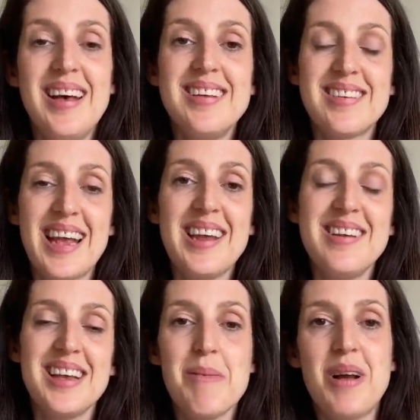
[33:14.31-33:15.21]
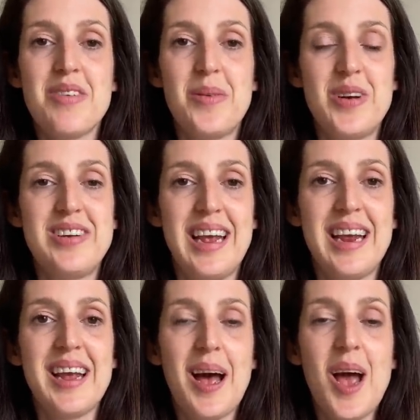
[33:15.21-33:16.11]
So thank you so much for
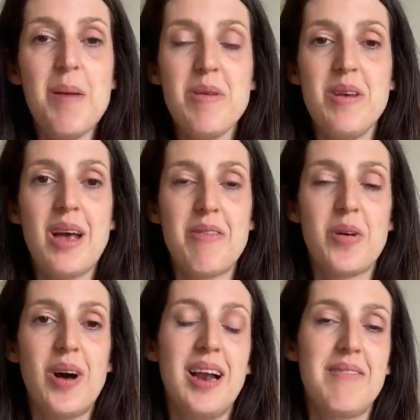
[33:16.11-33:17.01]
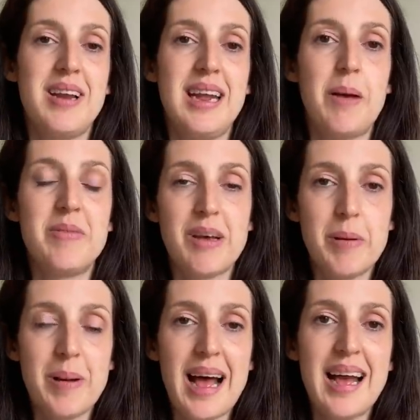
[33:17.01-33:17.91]
watching. I hope you have got a lovely um,
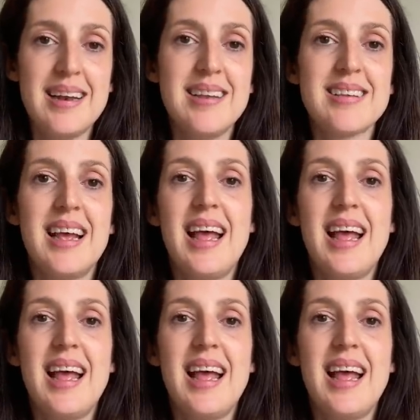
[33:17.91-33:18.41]
summer planned